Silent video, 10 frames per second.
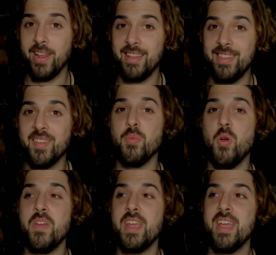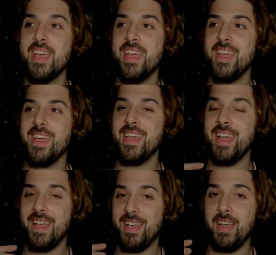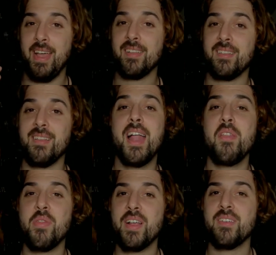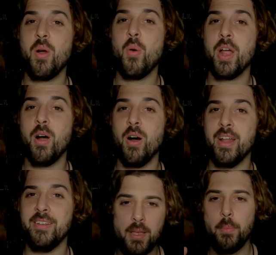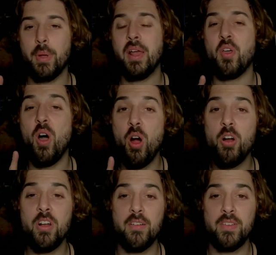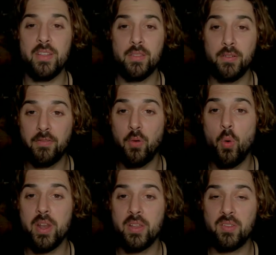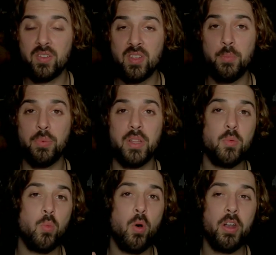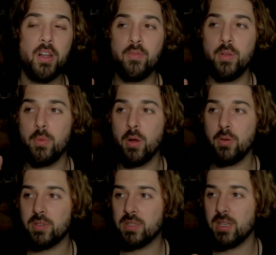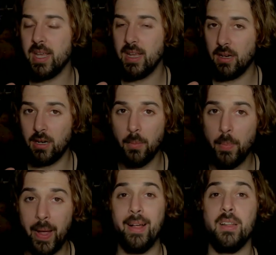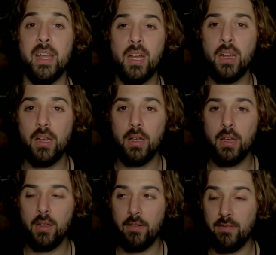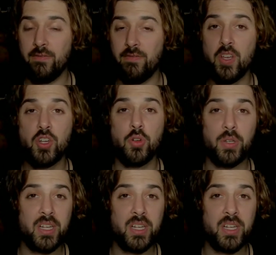This movie has a lot of things going on, but at the heart of it, The Void is simply one of the most compelling, visually